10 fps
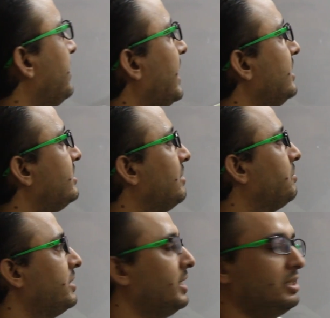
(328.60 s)
we can
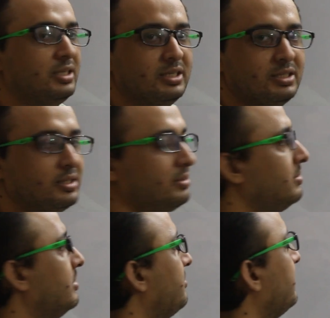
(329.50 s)
separate this,
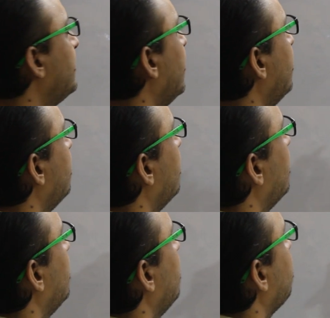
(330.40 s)
if
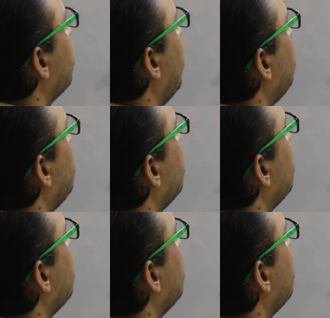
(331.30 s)
can be